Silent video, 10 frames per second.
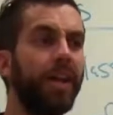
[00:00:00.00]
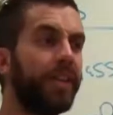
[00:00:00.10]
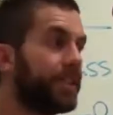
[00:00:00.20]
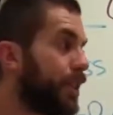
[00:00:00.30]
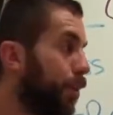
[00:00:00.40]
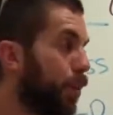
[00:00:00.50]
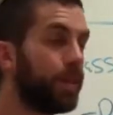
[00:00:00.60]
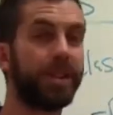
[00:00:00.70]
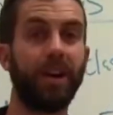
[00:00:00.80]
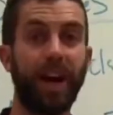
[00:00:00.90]
than someone
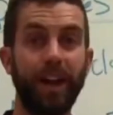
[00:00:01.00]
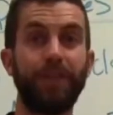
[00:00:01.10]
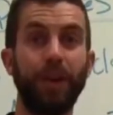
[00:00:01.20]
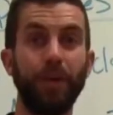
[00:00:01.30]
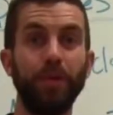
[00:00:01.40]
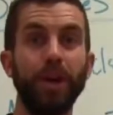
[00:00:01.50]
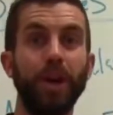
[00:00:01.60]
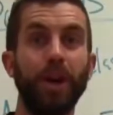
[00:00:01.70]
with their iPhone